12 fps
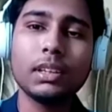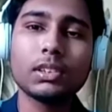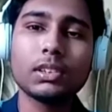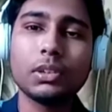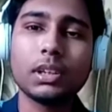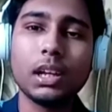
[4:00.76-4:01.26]

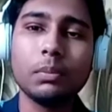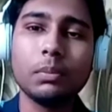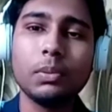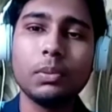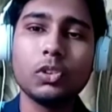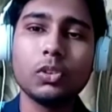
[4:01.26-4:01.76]
things would help
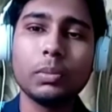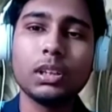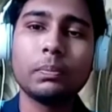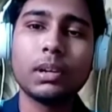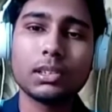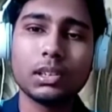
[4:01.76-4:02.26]
you to be the
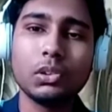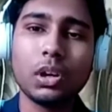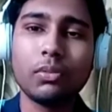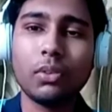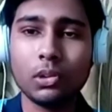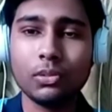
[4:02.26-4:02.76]
person you
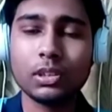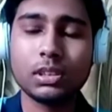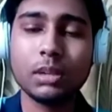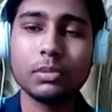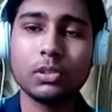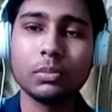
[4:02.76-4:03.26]
have always
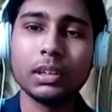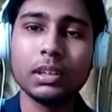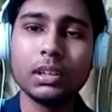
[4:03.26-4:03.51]
dreamed to be.